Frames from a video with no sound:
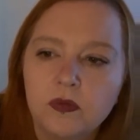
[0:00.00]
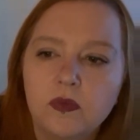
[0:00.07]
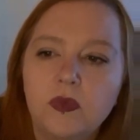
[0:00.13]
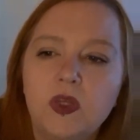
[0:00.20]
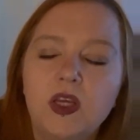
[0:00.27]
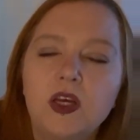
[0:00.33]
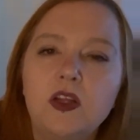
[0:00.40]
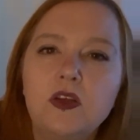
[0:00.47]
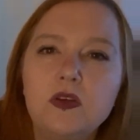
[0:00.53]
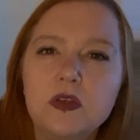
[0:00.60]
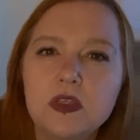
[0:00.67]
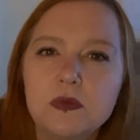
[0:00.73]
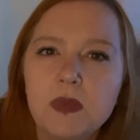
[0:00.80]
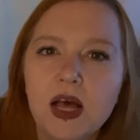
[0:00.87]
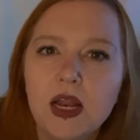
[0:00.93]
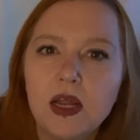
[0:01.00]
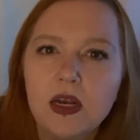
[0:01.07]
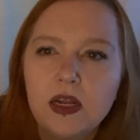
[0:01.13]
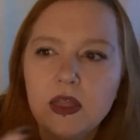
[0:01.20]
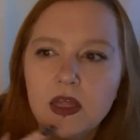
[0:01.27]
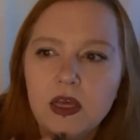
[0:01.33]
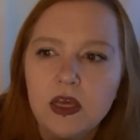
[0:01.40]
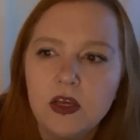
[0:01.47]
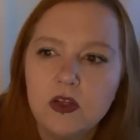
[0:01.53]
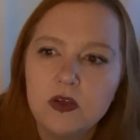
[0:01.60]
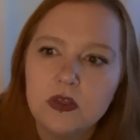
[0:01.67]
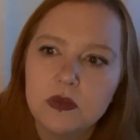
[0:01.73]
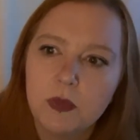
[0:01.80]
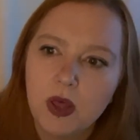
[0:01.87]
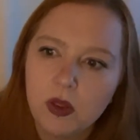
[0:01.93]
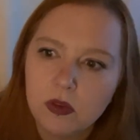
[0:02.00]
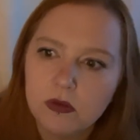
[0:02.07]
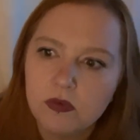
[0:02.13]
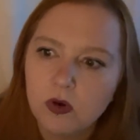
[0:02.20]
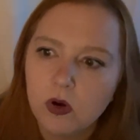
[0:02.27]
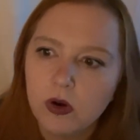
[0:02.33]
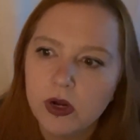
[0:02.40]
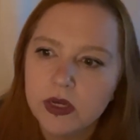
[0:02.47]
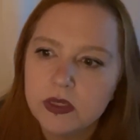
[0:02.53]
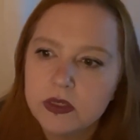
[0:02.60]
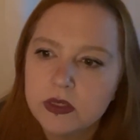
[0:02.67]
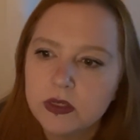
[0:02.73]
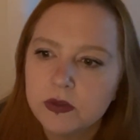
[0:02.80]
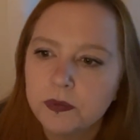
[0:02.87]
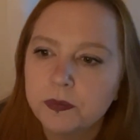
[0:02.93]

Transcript: And can you smell anything? Can you smell the forest?